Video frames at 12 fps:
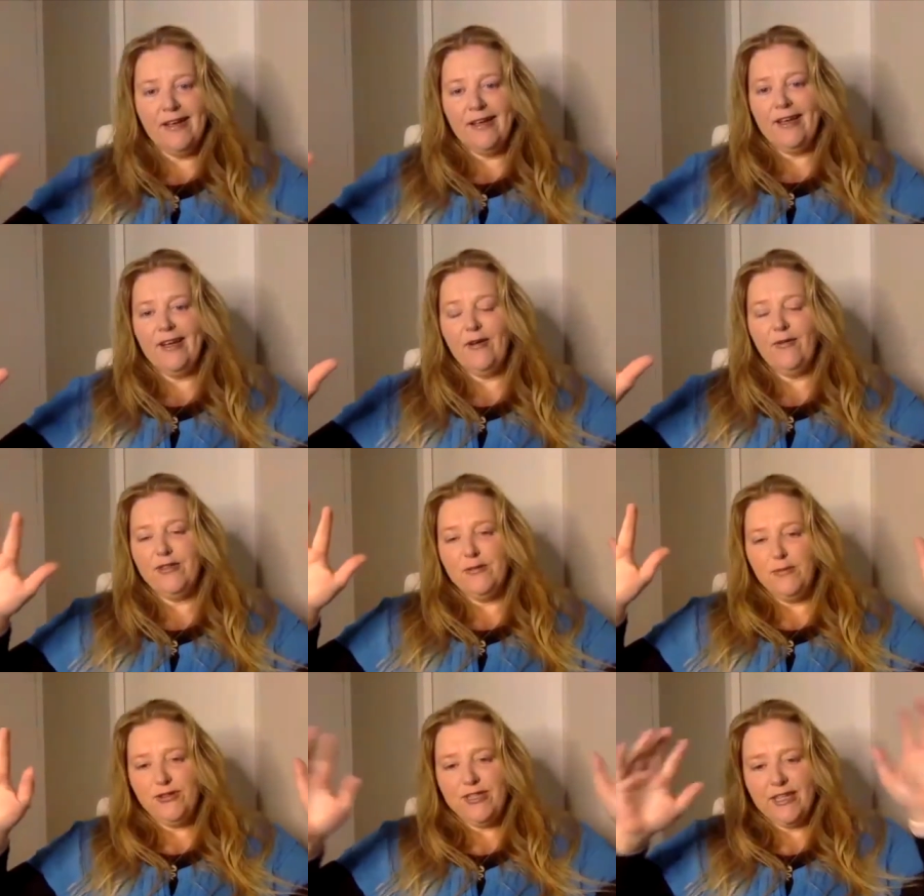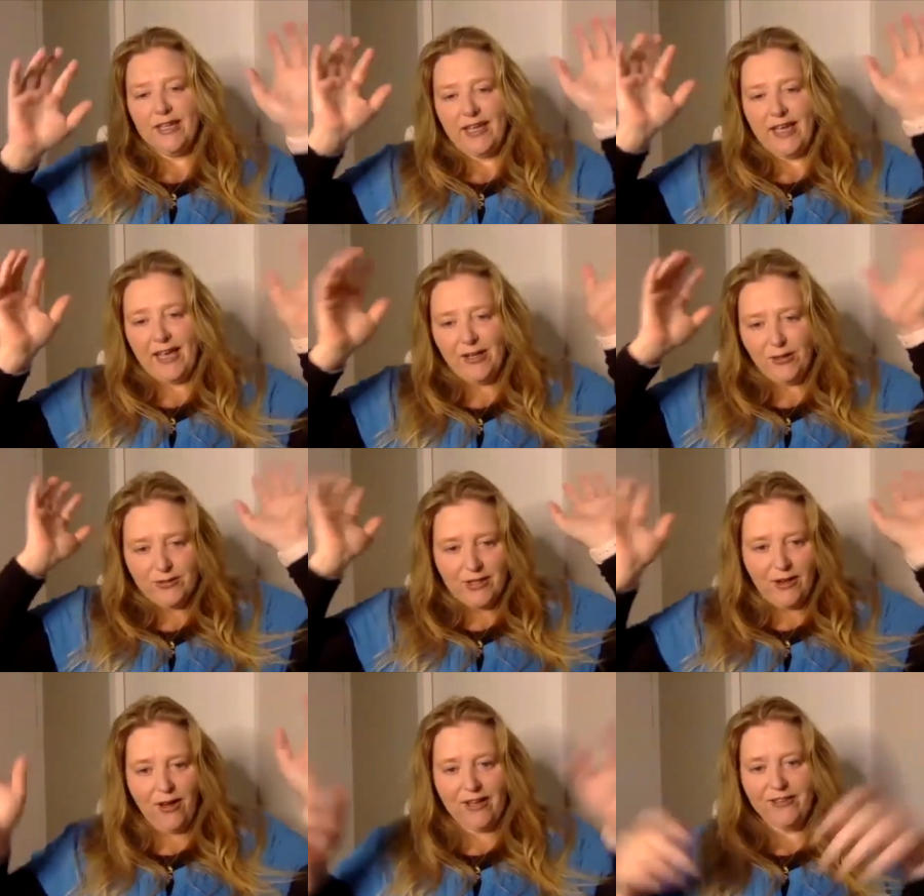you know there's music and candles and
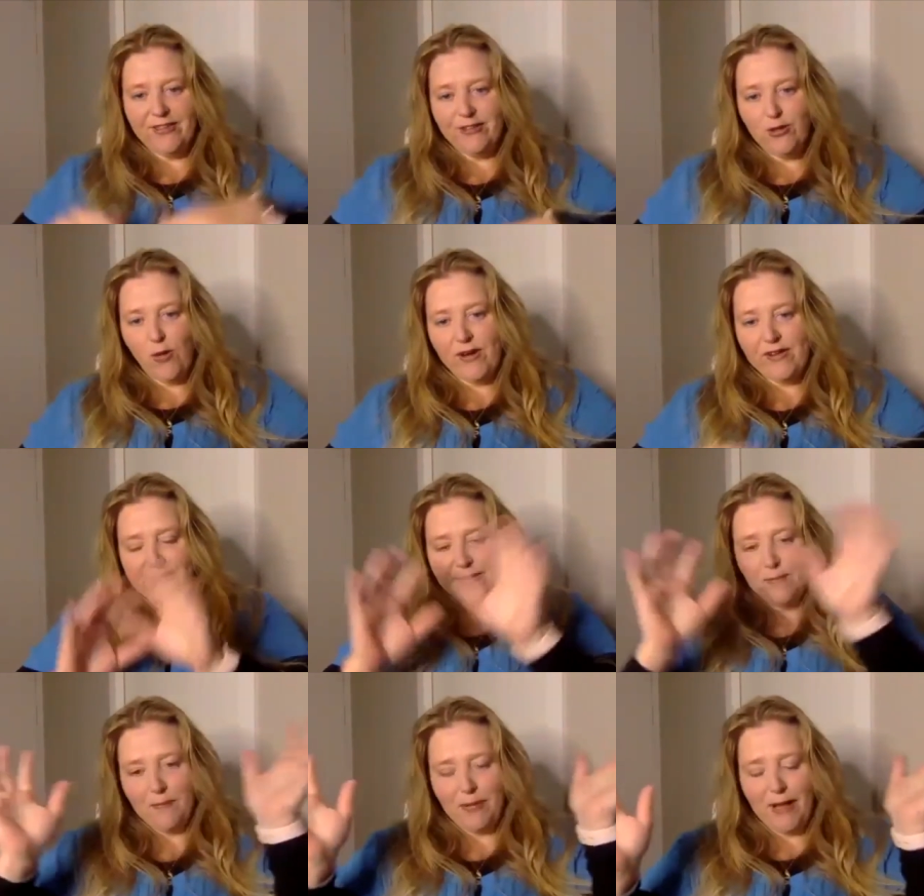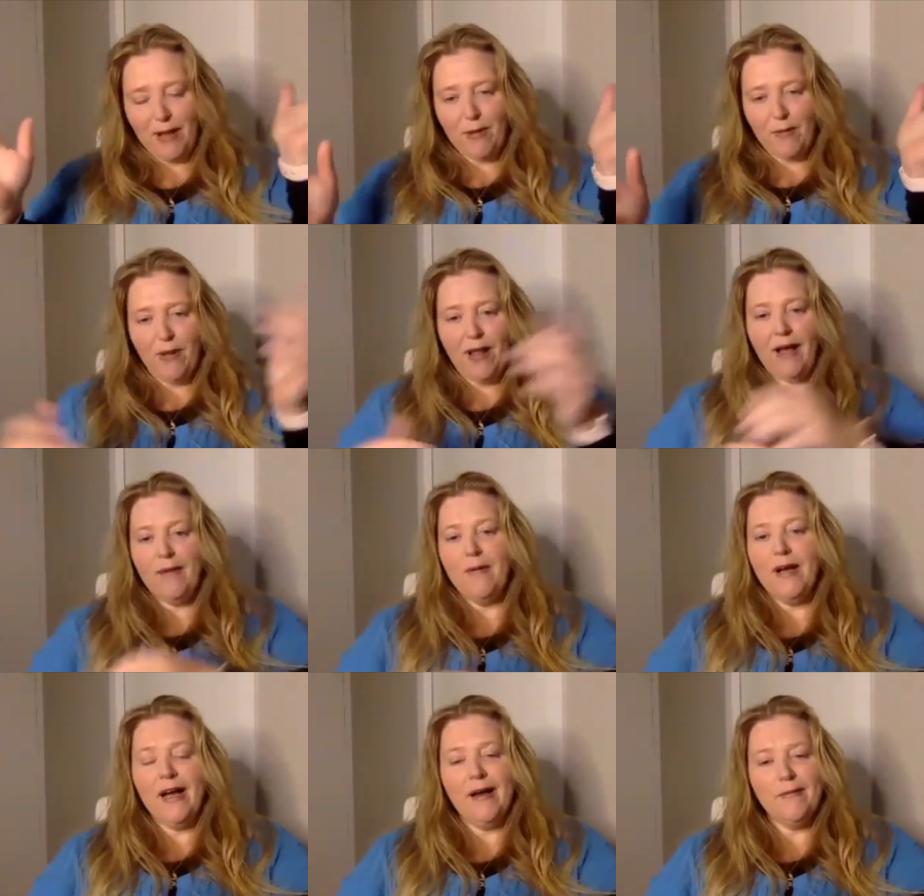lights and toys and blah blah blah
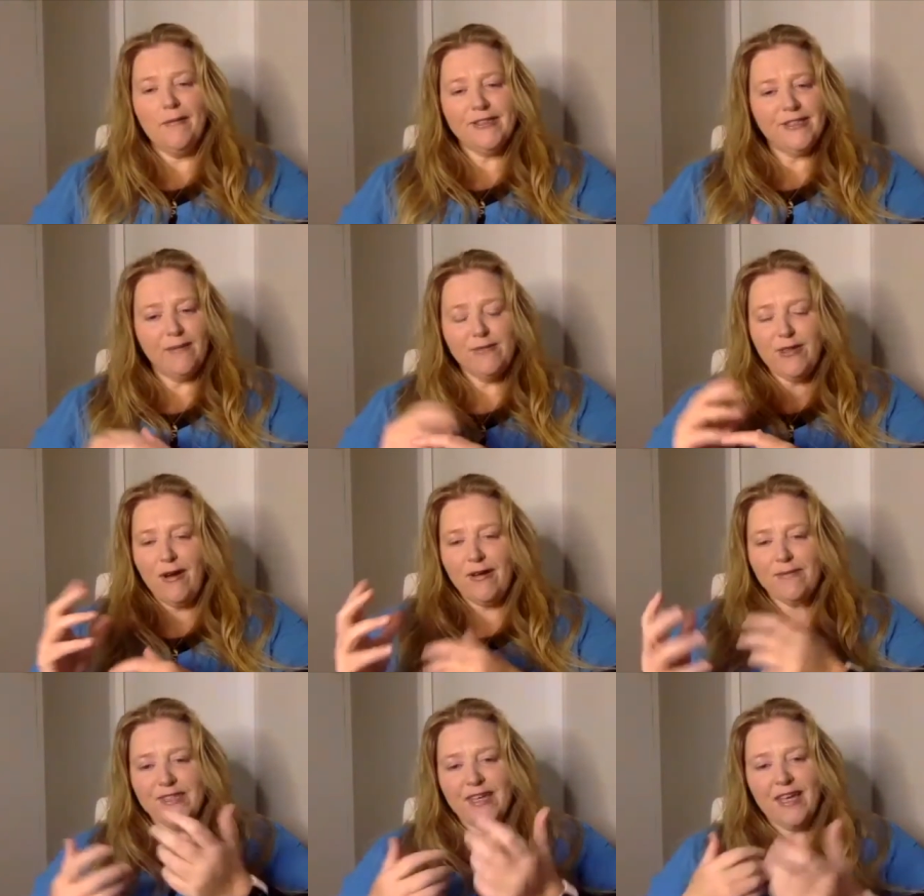um, but sometimes